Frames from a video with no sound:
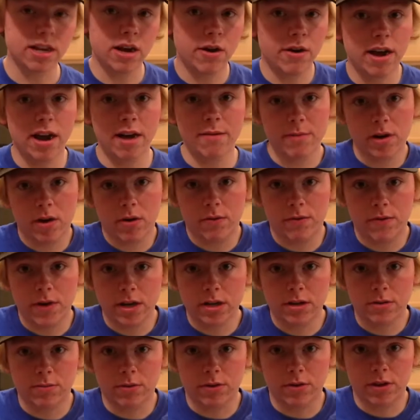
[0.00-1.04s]
Now I have my own
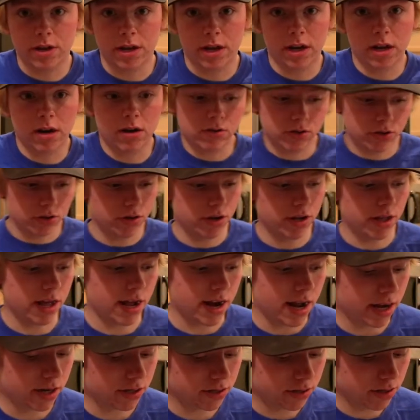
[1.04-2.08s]
vegetable thing, and I'll show you that
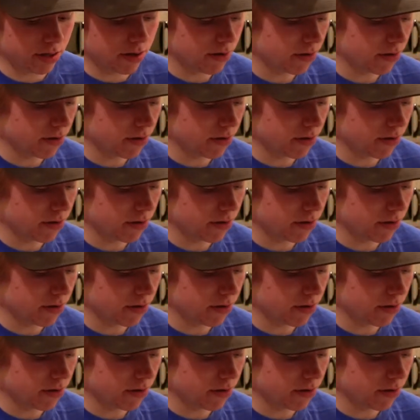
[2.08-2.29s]
actually.